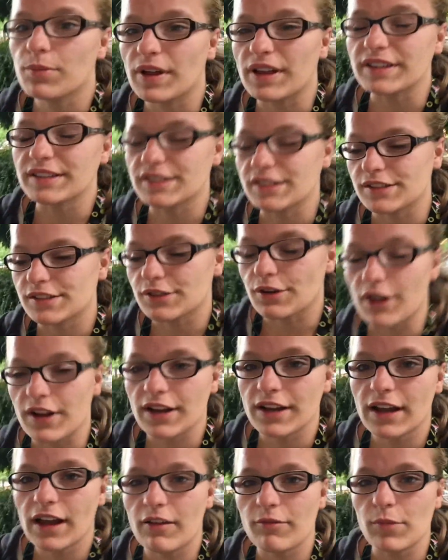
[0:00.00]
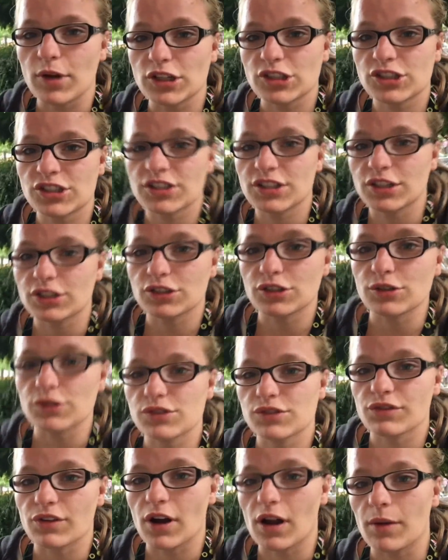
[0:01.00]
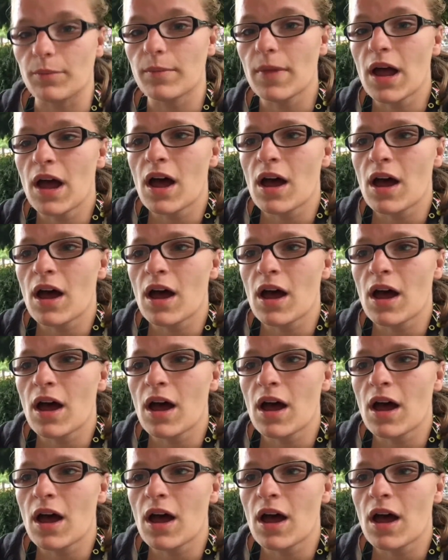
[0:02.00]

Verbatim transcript: places, so I didn't have much to choose from.